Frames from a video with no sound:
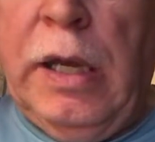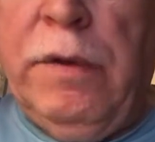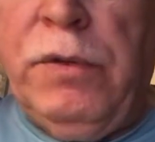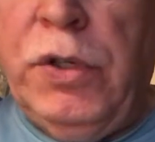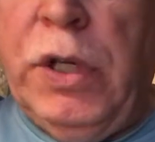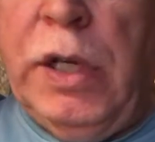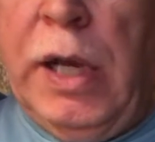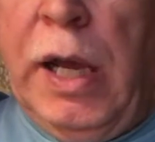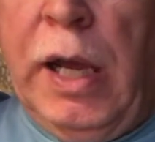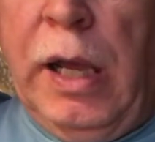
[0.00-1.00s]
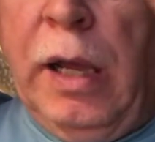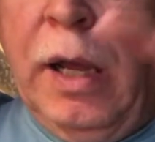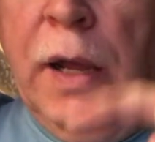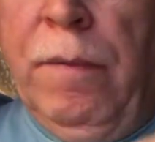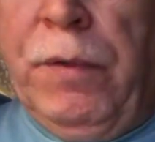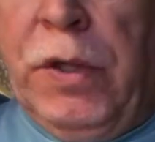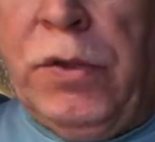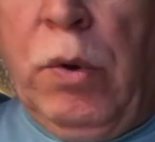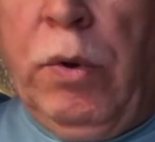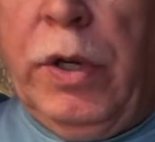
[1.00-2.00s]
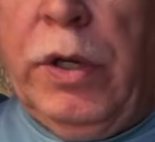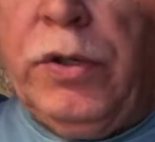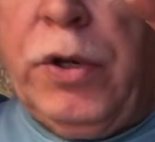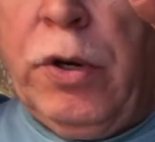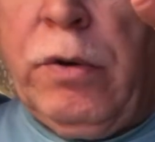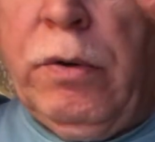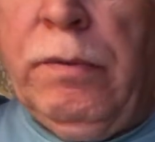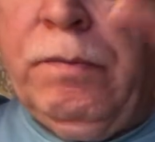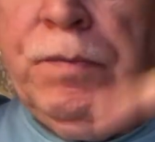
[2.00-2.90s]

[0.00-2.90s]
F, G, A. It's going in a circle.